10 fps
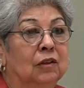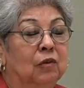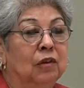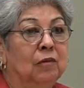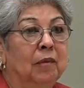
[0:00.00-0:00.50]
You know,
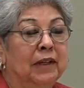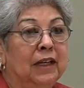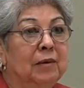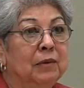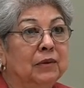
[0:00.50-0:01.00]
one of my
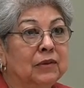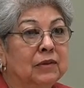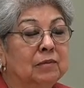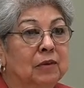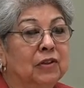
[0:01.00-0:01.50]

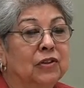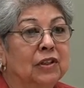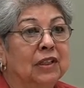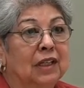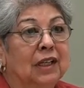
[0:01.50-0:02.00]
neighbors,
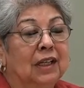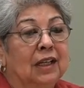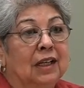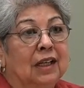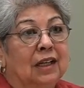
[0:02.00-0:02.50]
Margie
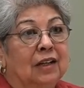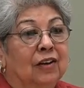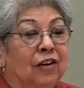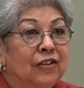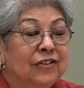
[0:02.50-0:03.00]
mm-hmm.
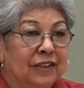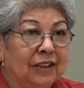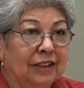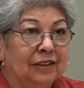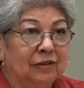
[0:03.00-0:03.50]

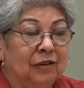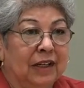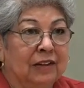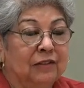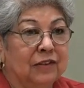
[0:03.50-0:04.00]
Garza, mm-hmm.
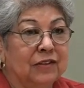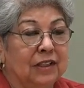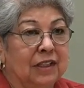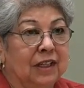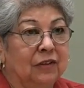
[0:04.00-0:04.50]
ran for
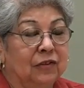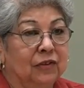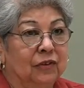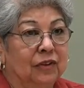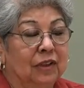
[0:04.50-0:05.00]
city
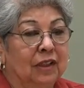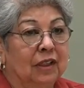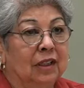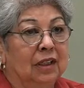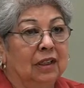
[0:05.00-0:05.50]
council,
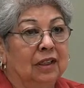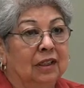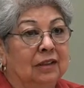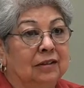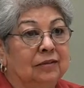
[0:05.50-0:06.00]

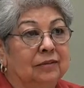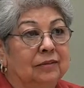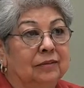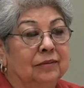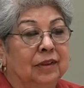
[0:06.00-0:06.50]
uh,
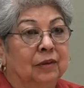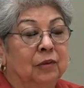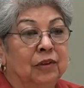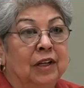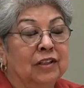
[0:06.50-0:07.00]
and
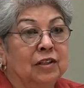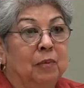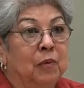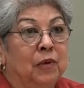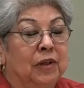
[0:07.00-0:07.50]
were not
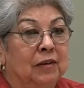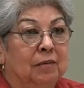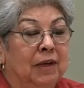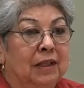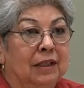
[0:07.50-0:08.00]
supported
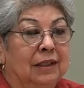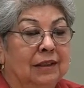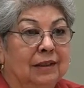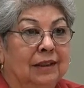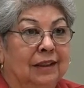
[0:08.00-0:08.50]
by
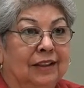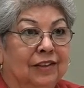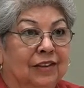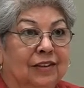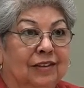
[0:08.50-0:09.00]
the
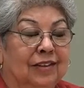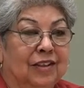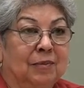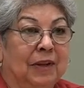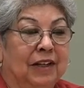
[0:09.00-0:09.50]
elected
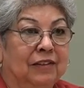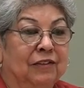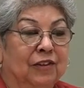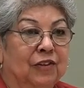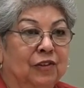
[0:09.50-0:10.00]
Hispanic
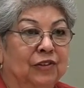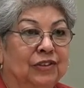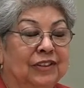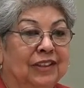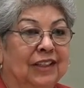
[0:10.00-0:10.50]
officials.